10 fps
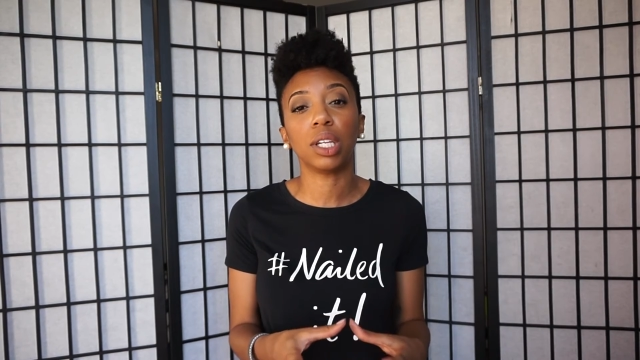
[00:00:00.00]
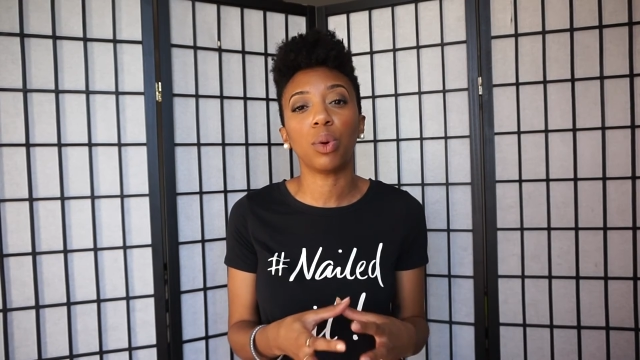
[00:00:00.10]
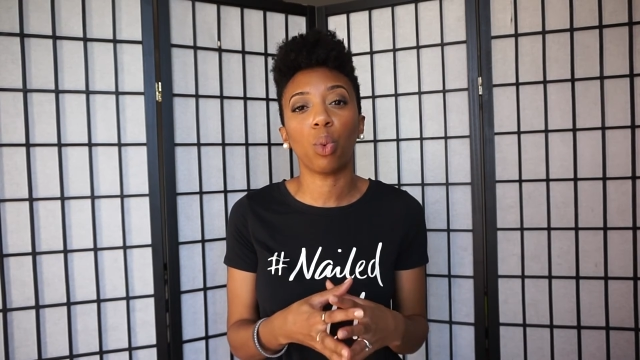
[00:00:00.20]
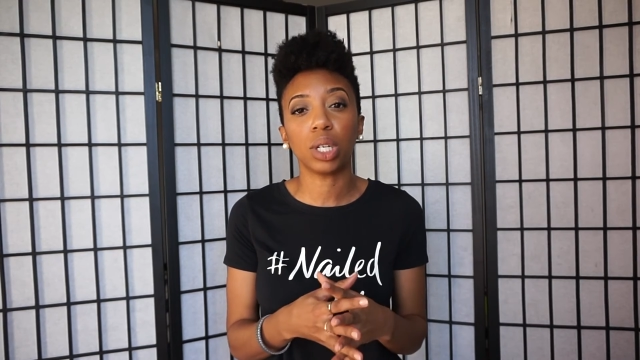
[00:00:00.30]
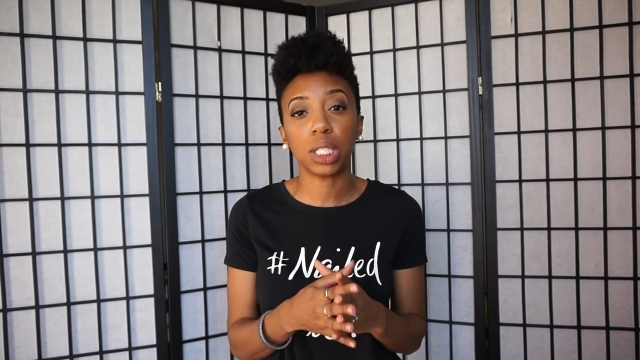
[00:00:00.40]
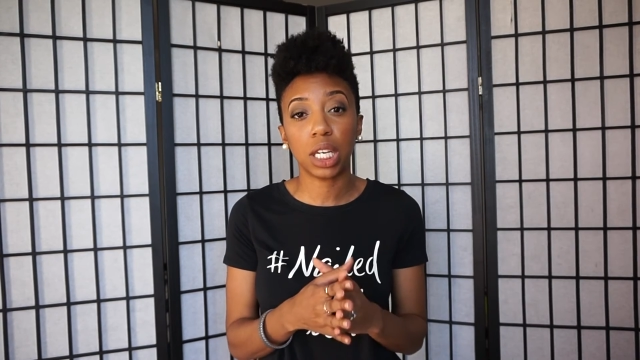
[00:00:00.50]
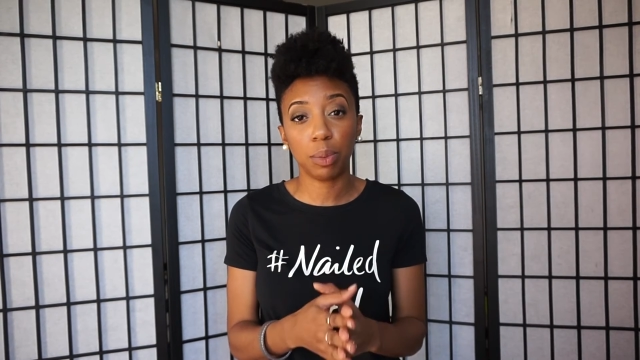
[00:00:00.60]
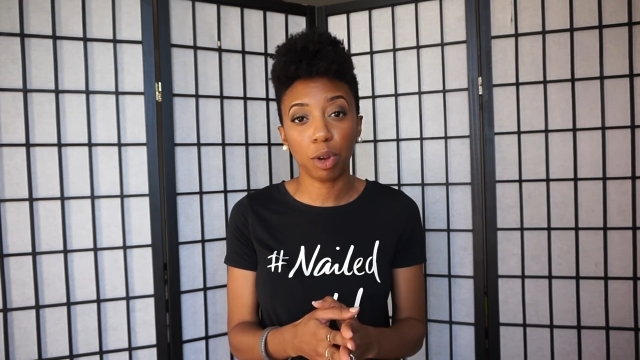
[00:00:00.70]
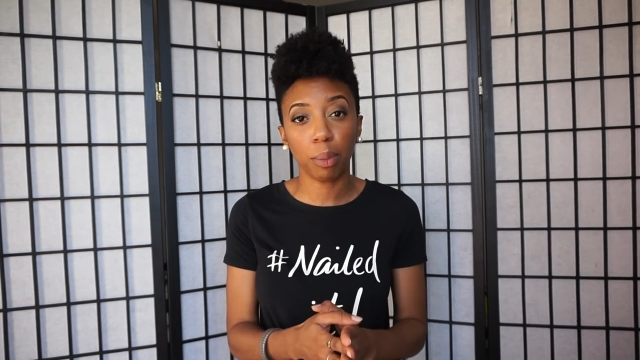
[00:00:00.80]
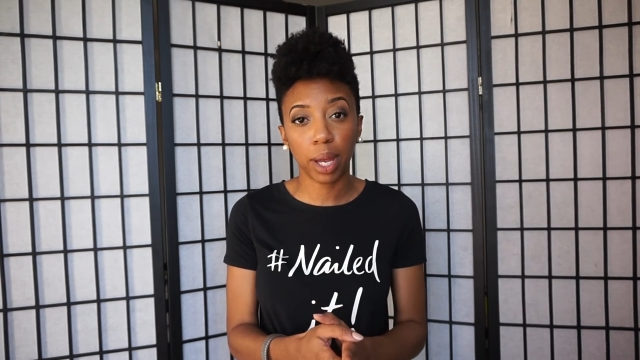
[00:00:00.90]
really want to
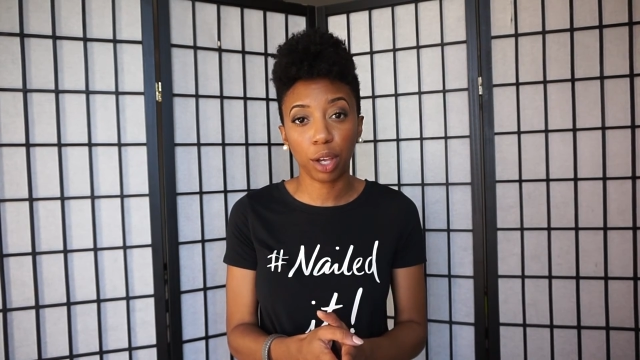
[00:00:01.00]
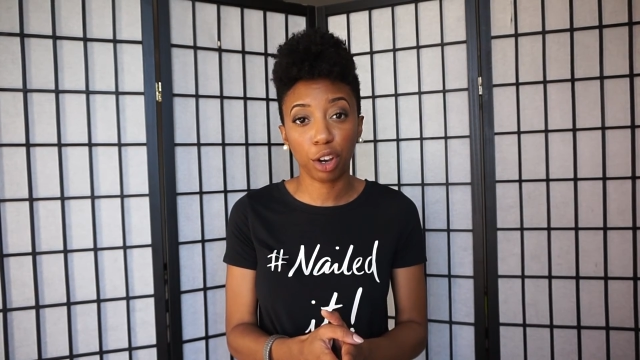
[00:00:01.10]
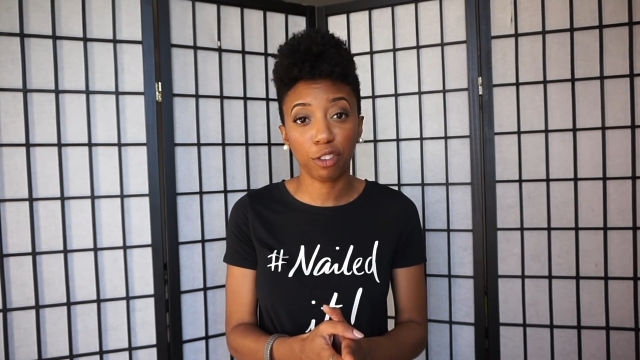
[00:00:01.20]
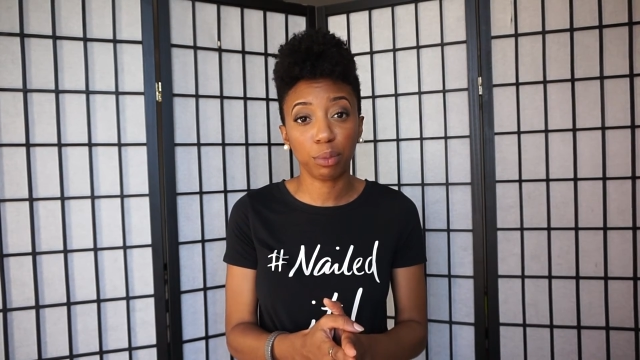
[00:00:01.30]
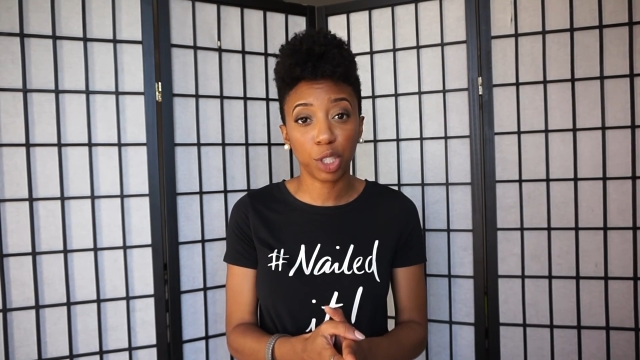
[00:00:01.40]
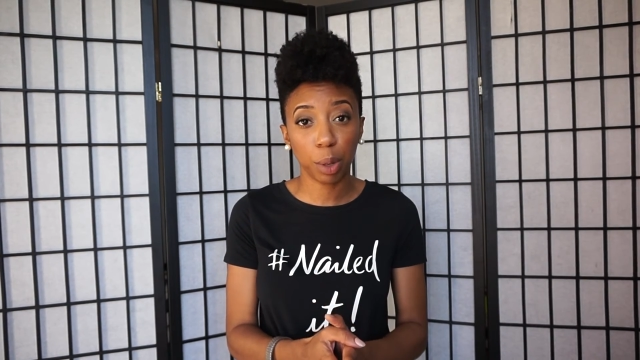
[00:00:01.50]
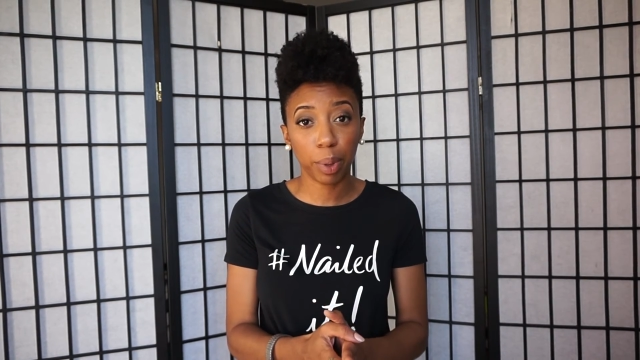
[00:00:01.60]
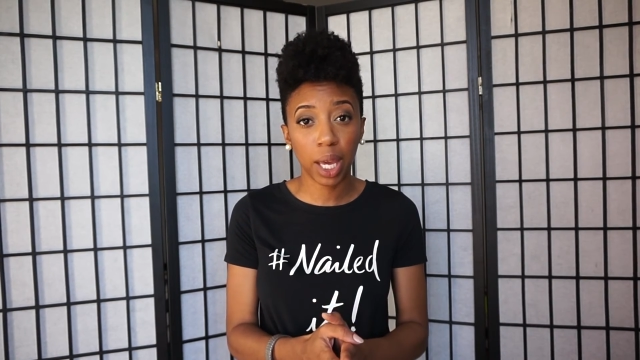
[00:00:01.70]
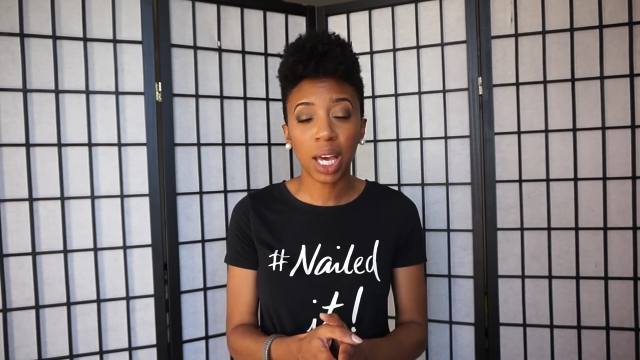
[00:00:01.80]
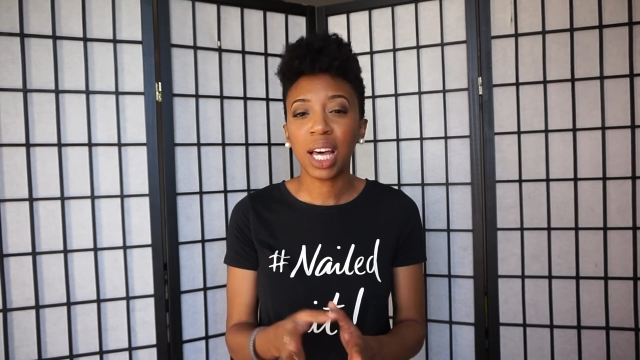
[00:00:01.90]
keep your manicure from
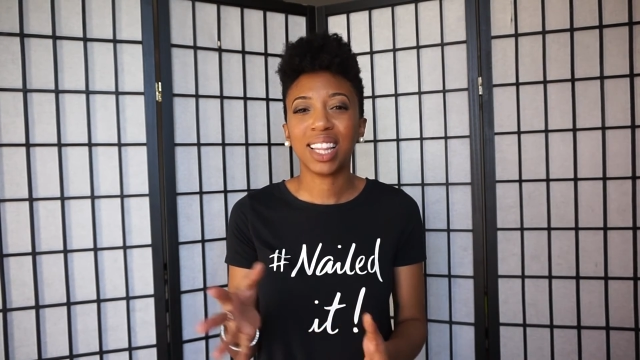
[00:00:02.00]
chipping,